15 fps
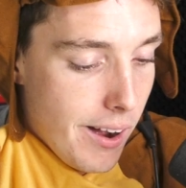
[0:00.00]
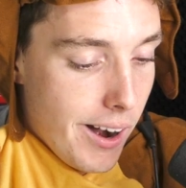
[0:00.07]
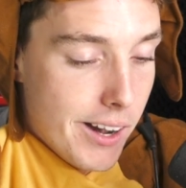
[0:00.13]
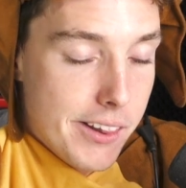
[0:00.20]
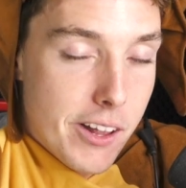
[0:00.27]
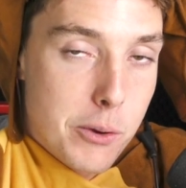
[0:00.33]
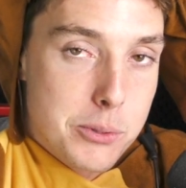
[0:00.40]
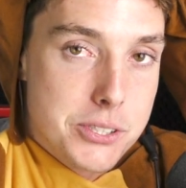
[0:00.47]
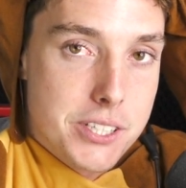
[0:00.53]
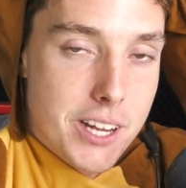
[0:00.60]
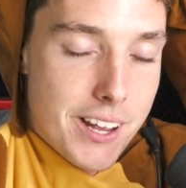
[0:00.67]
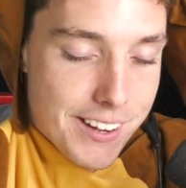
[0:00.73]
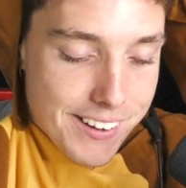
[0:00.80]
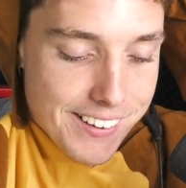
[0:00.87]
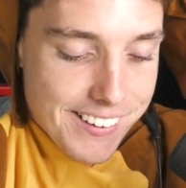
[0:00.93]
I don't know,
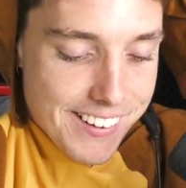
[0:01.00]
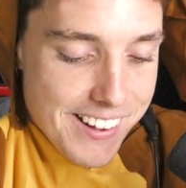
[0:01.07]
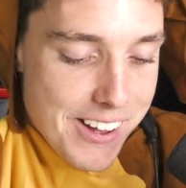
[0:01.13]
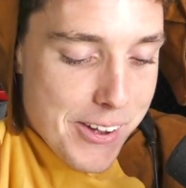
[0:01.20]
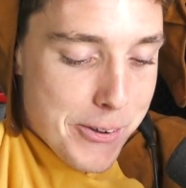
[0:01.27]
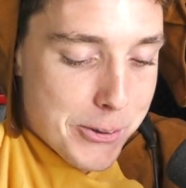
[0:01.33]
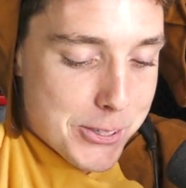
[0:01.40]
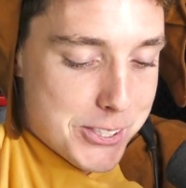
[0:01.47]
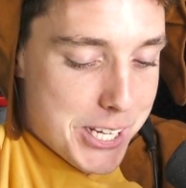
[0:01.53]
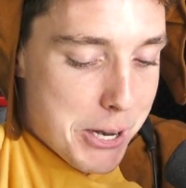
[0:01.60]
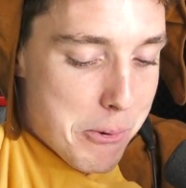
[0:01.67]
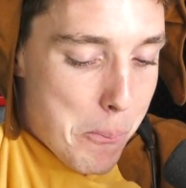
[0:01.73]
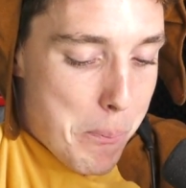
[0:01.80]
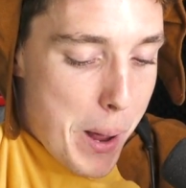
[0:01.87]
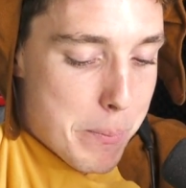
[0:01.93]
we'll see
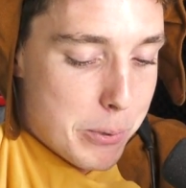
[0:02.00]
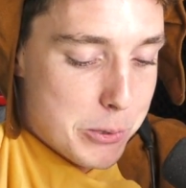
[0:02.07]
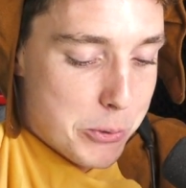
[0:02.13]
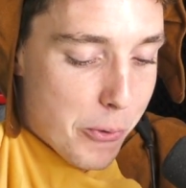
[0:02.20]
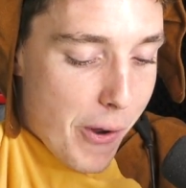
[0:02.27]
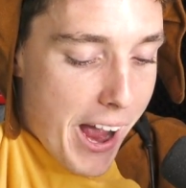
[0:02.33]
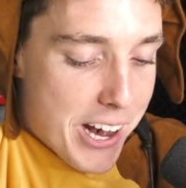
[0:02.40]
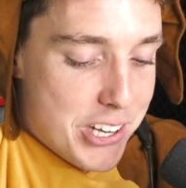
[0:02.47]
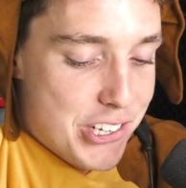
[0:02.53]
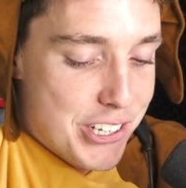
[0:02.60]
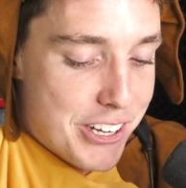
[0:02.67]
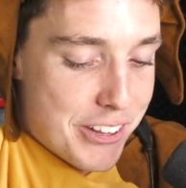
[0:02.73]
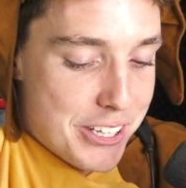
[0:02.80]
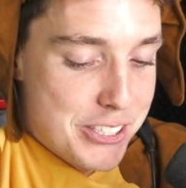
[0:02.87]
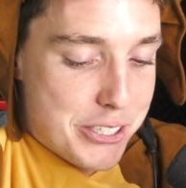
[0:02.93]
what people's reaction
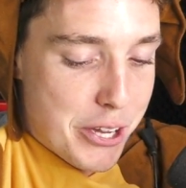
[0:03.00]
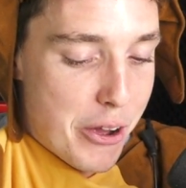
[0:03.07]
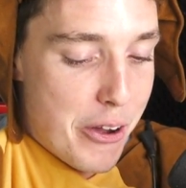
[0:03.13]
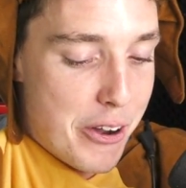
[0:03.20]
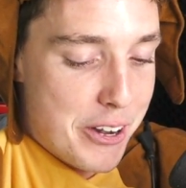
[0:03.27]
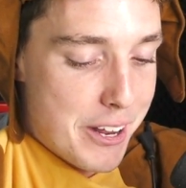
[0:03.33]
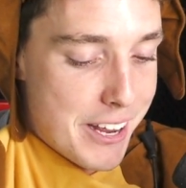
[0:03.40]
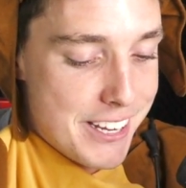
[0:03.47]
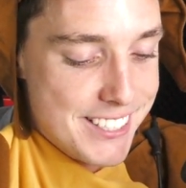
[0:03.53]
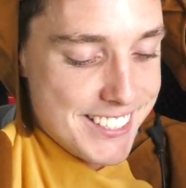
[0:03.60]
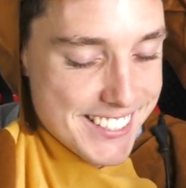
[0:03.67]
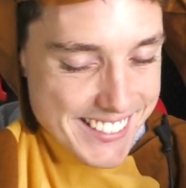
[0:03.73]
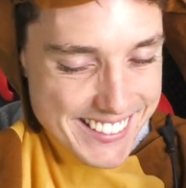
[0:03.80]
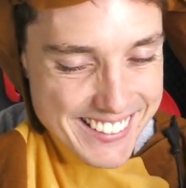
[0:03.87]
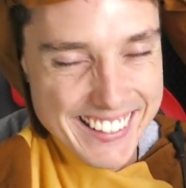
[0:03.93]
to this turd
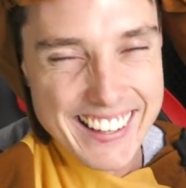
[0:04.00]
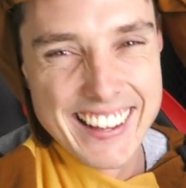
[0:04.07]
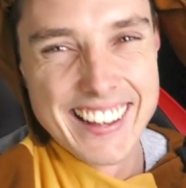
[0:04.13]
is.